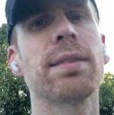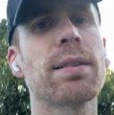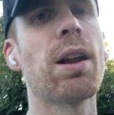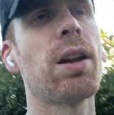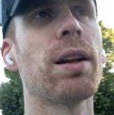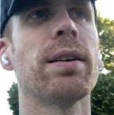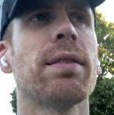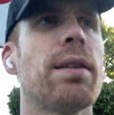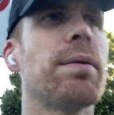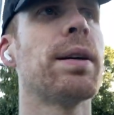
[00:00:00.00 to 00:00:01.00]

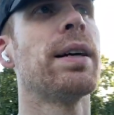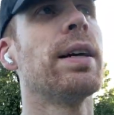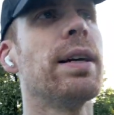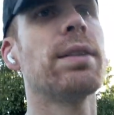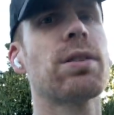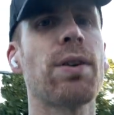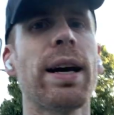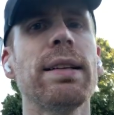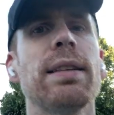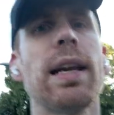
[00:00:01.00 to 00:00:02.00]
it's
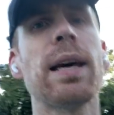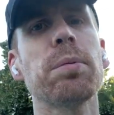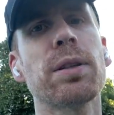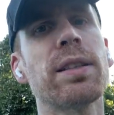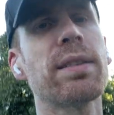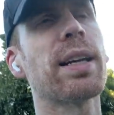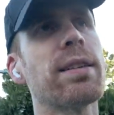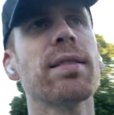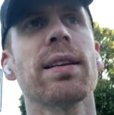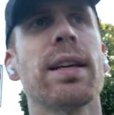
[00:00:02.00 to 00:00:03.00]
crazy labor
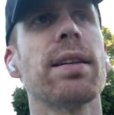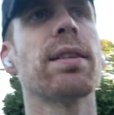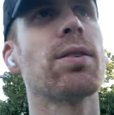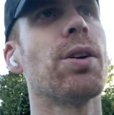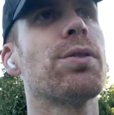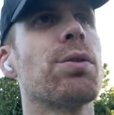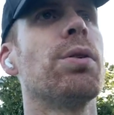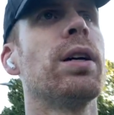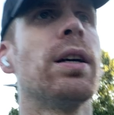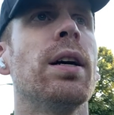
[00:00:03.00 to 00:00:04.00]
intense, and it's also
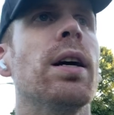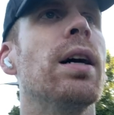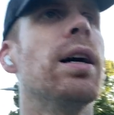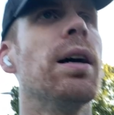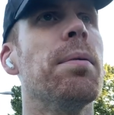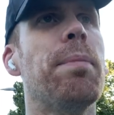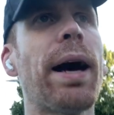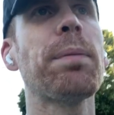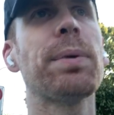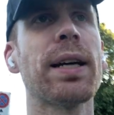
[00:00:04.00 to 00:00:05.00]

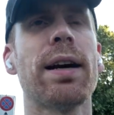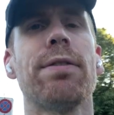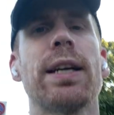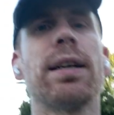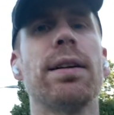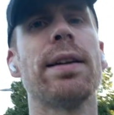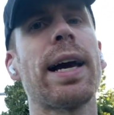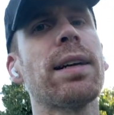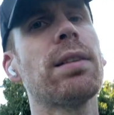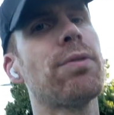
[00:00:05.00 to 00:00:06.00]
might be having a
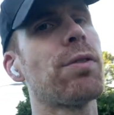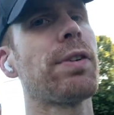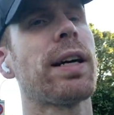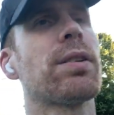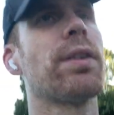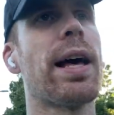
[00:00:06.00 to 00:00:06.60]
negative effect on